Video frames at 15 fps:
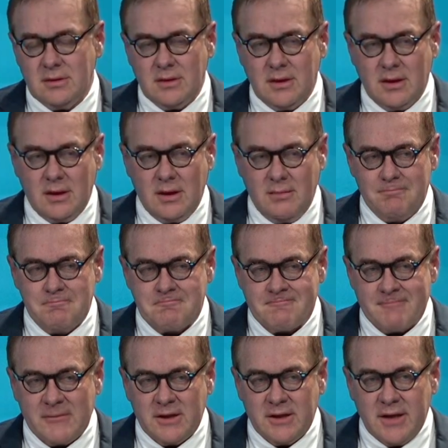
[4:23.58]
um,
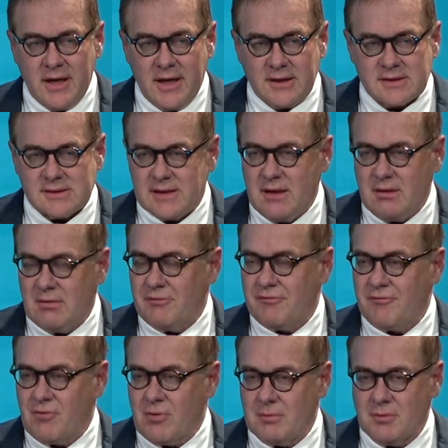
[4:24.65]
and is now a
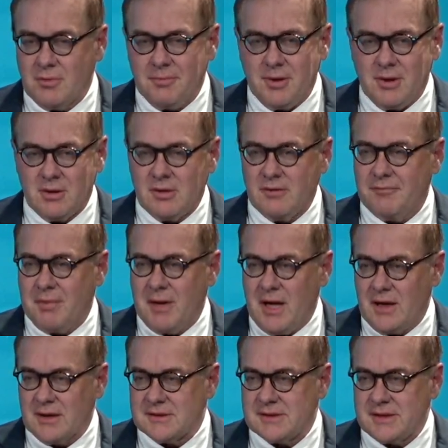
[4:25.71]
formal part of
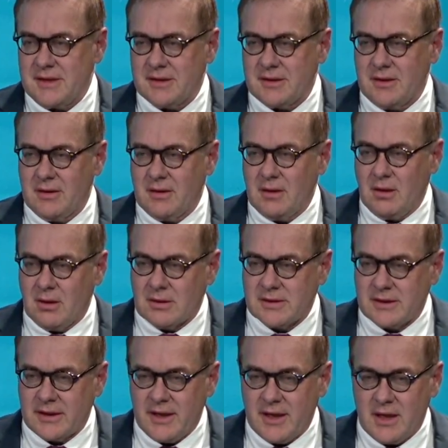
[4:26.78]
policy at the
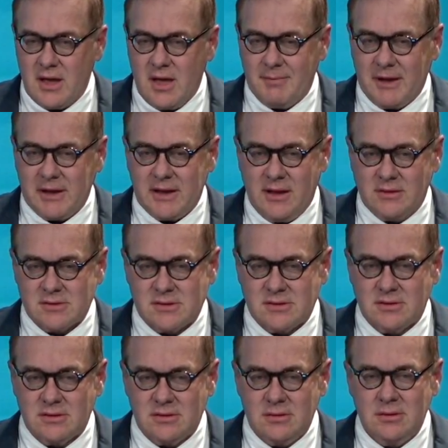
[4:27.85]
Arctic Economic
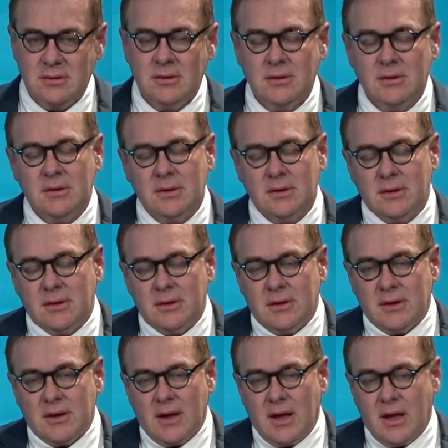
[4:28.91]
Council.
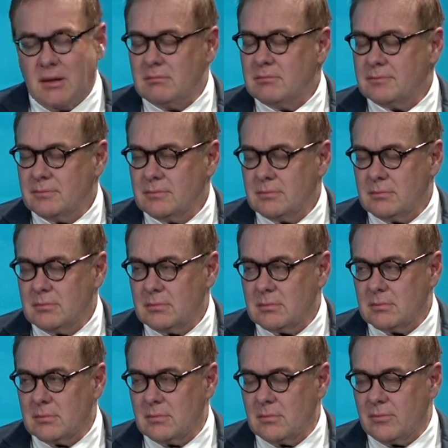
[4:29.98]
Um,
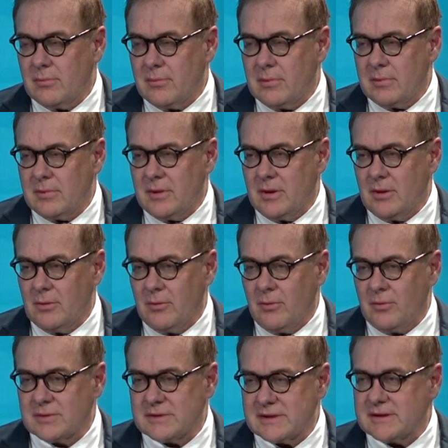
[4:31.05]
you know,
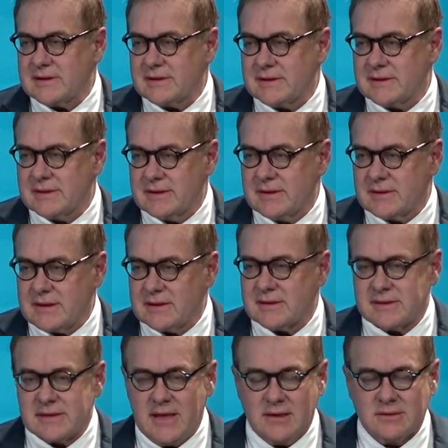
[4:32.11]
sets, sets
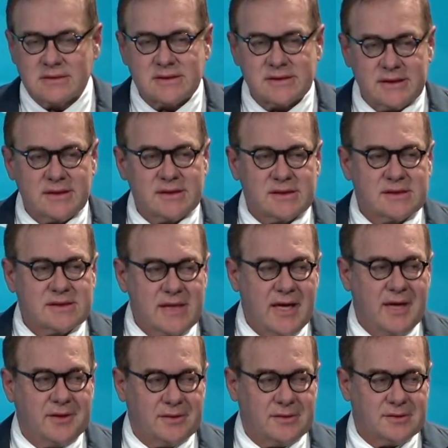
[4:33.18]
down six
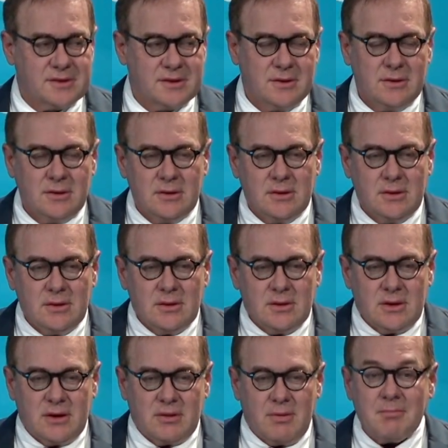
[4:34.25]
standards,
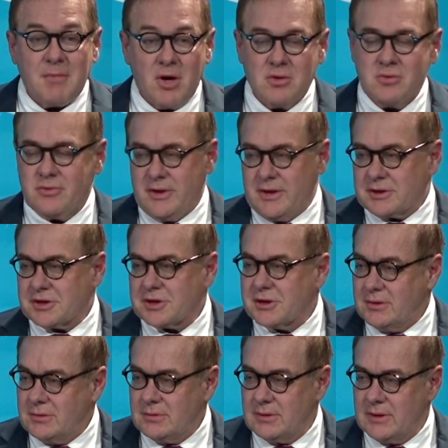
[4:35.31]
uh, among which
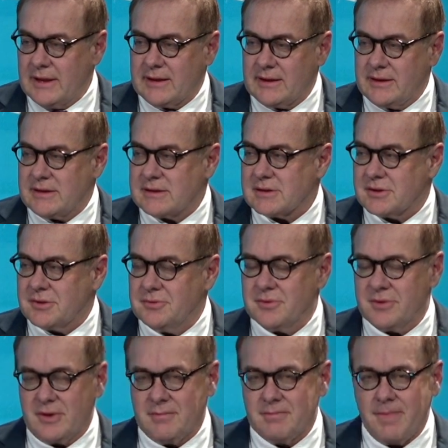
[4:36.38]
at least two
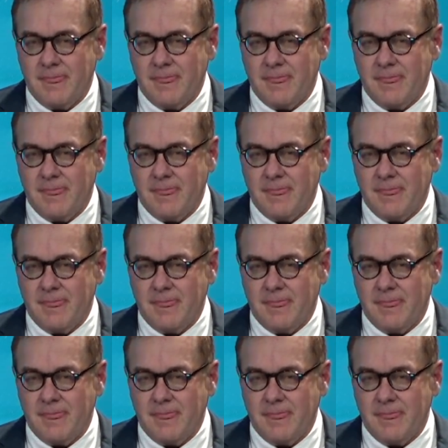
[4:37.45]
of them